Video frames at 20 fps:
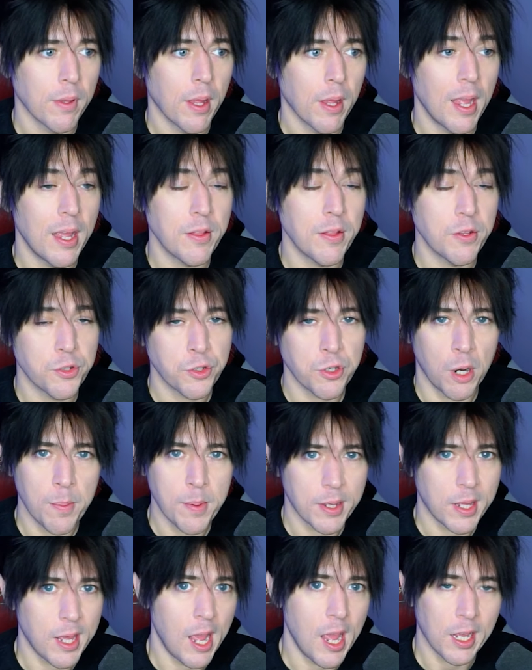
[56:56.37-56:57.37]
and the
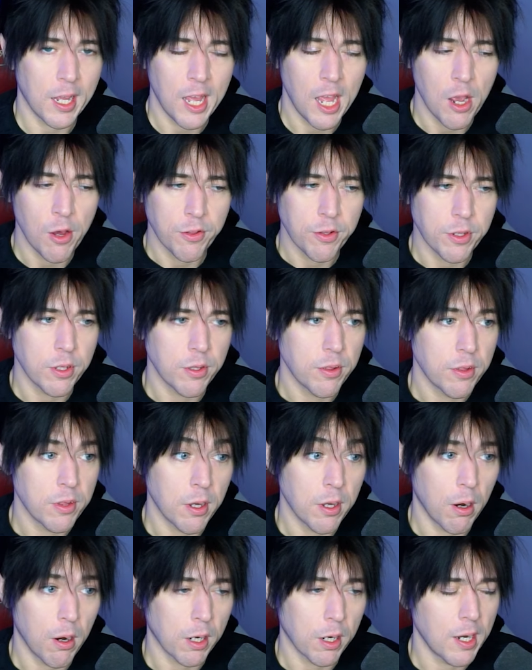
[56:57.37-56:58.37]
Starmie can't KO the
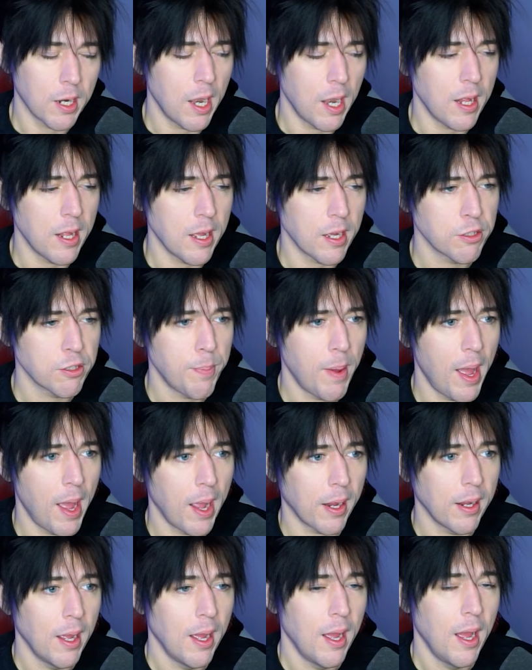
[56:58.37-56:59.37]
Arcanine EX
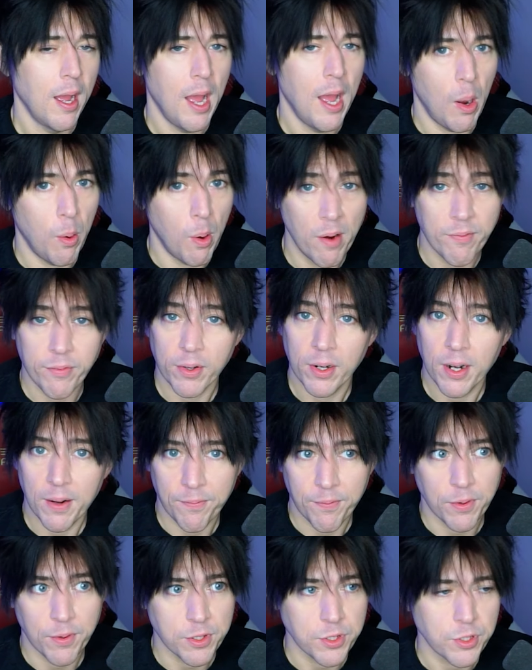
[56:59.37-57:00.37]
back. However, if
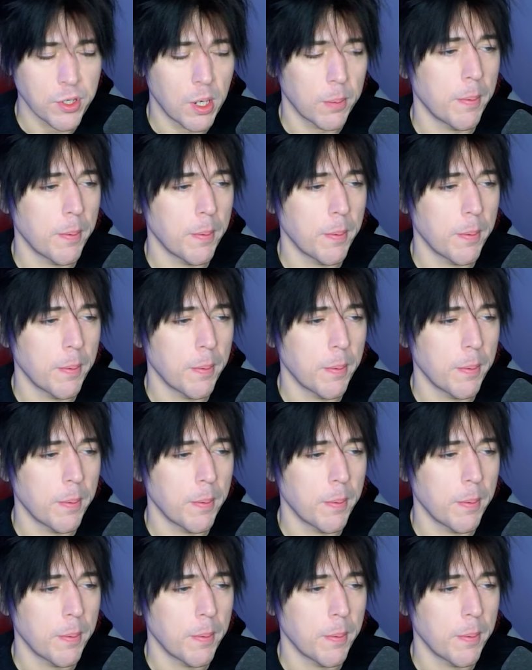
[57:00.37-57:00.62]
you're the Starmie